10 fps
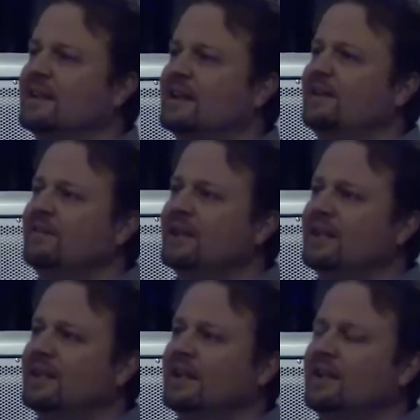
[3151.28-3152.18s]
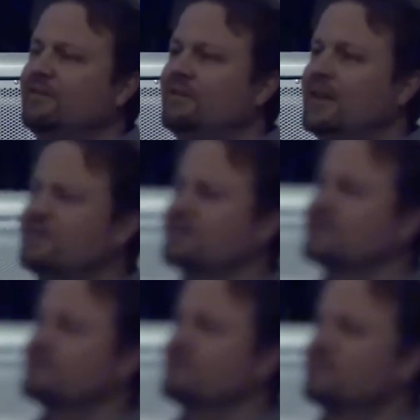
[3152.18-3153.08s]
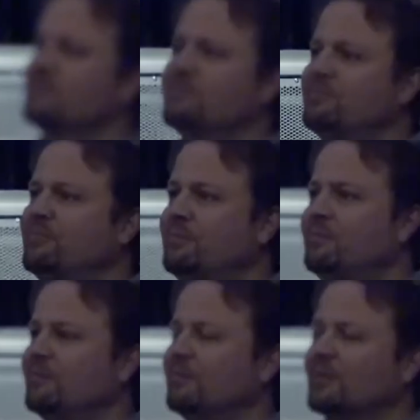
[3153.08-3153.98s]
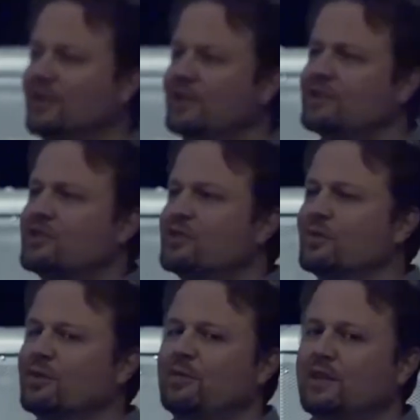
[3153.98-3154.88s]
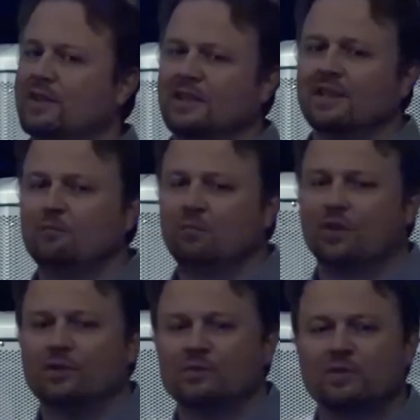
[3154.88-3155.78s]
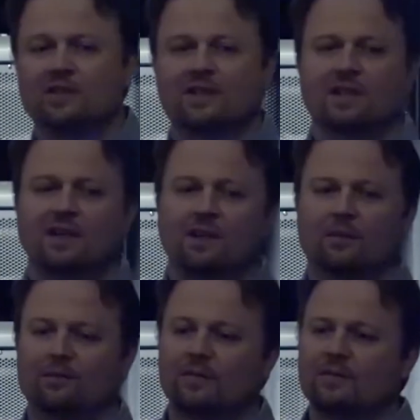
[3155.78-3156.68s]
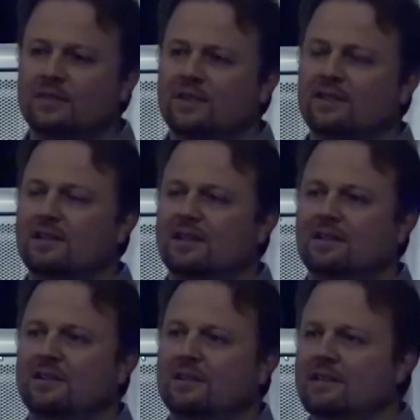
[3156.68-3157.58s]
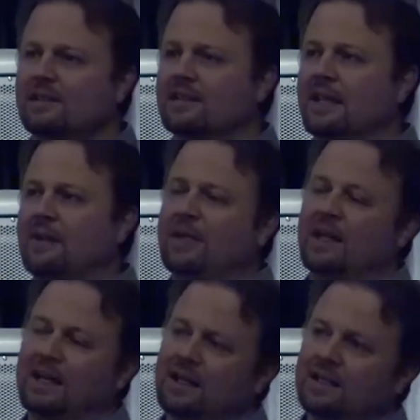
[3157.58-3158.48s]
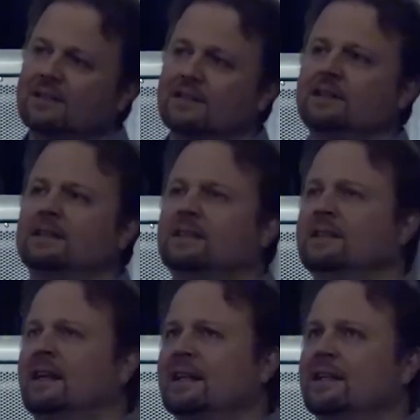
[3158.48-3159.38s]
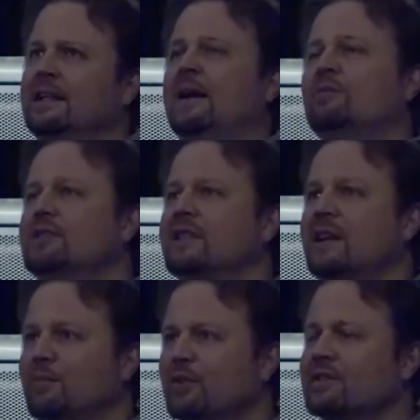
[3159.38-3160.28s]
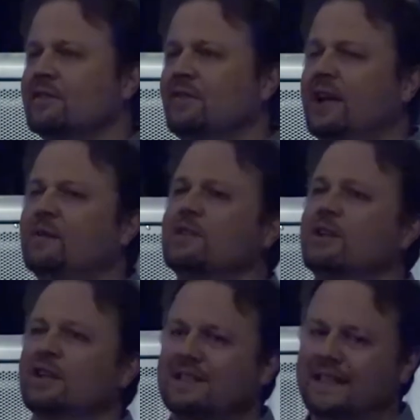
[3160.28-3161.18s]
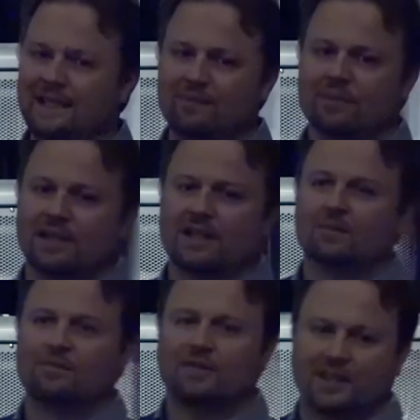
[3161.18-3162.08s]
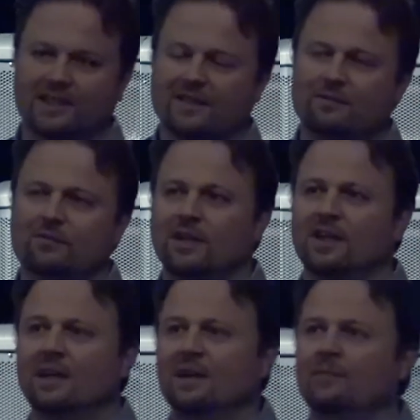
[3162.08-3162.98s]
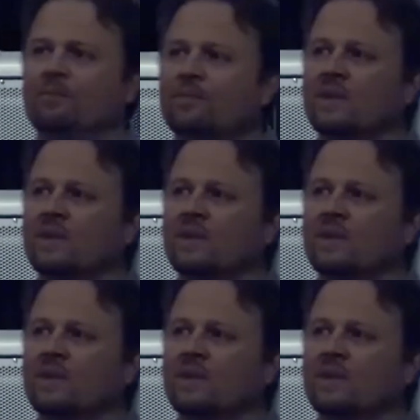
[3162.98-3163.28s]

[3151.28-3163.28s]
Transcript: I've found some large sauropod limb bones. I mean, I wouldn't say I personally found. I was on a team that helped find them.